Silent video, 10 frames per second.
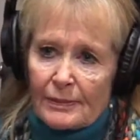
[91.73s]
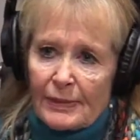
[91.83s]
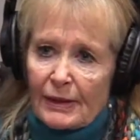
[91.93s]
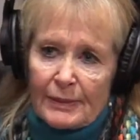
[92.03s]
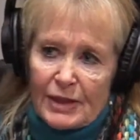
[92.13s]

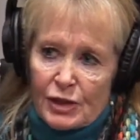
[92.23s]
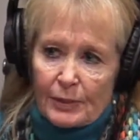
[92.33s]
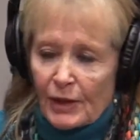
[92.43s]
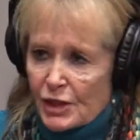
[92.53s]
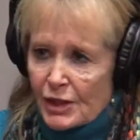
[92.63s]
barometric
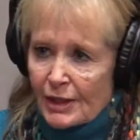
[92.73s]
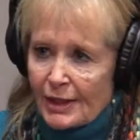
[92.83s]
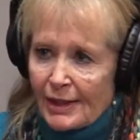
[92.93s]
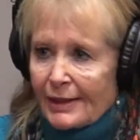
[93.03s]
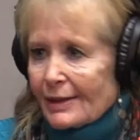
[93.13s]
pressure
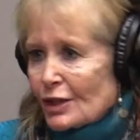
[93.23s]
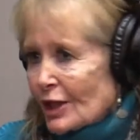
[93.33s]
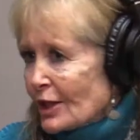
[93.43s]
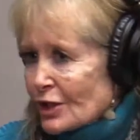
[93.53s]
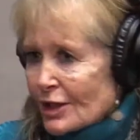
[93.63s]
and
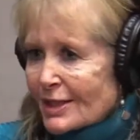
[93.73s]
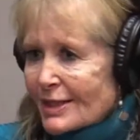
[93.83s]
changes.